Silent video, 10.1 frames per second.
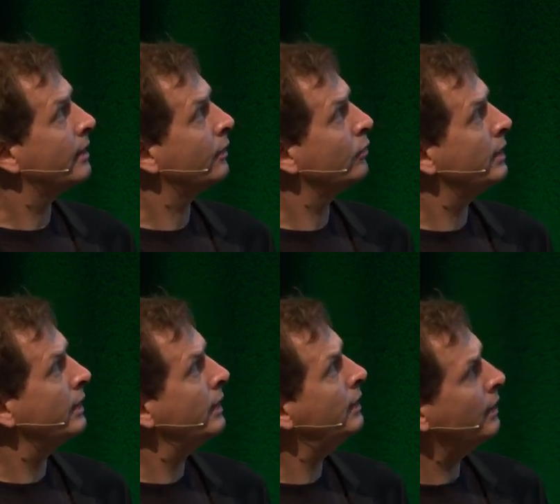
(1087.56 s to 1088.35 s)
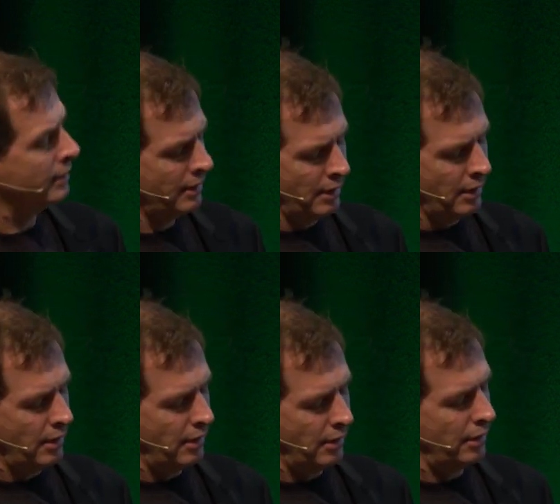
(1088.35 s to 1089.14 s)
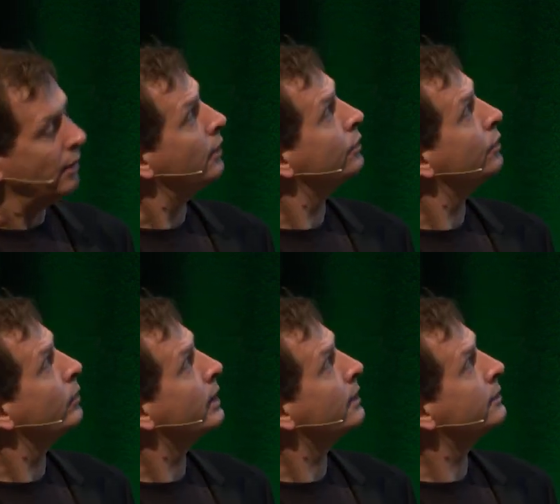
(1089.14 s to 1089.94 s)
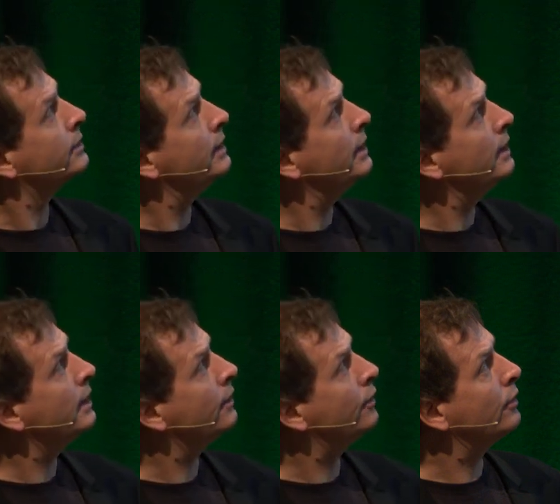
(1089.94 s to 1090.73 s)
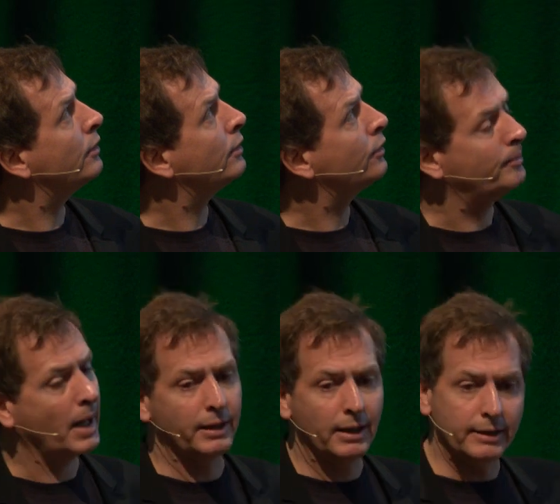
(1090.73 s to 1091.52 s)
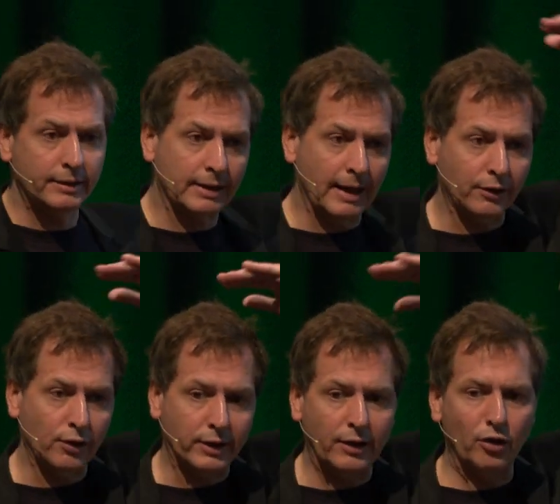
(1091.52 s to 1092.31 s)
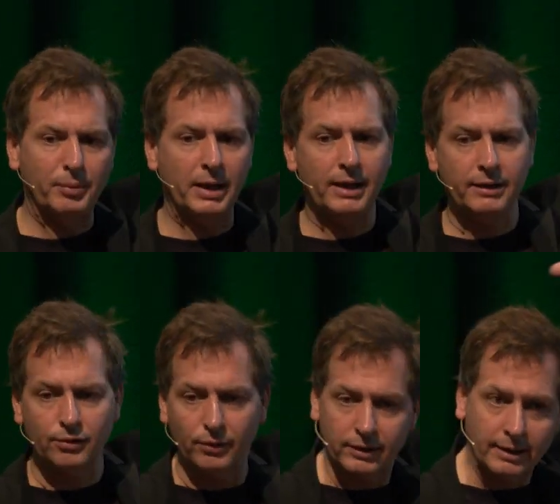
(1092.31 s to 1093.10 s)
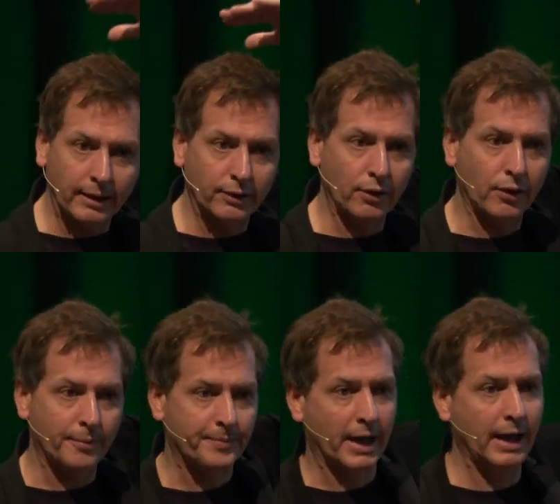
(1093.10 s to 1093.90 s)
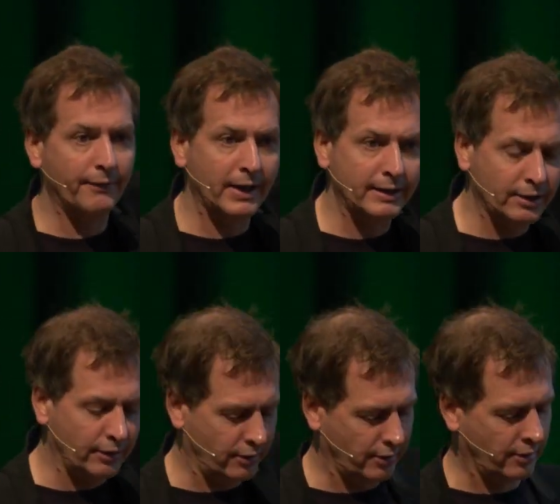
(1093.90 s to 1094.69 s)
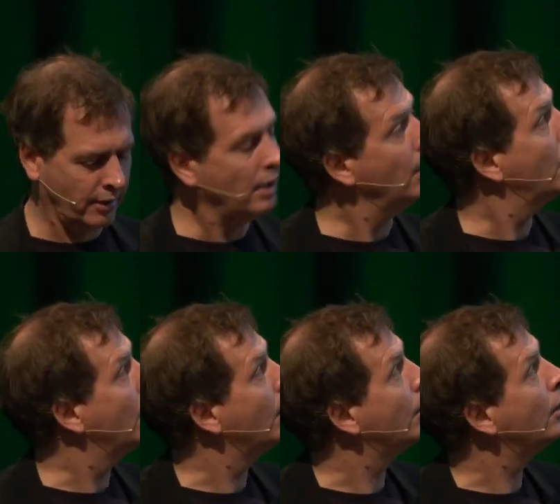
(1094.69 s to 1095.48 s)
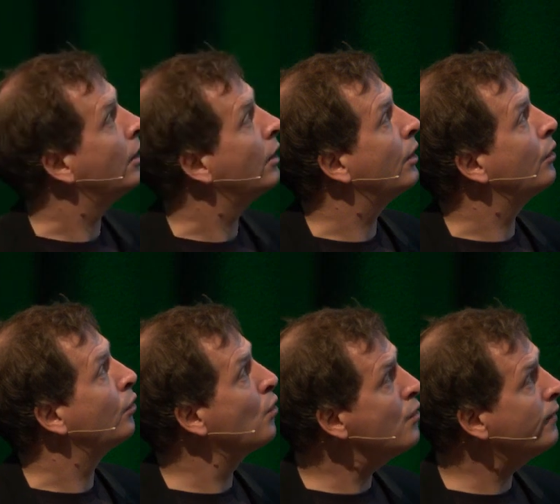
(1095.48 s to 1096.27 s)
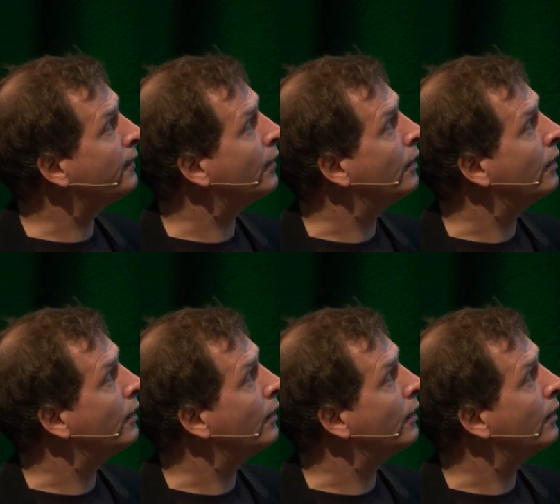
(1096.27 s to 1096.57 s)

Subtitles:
we need. So we can see the panel. It's like a canopy, so it's like an elevated roof,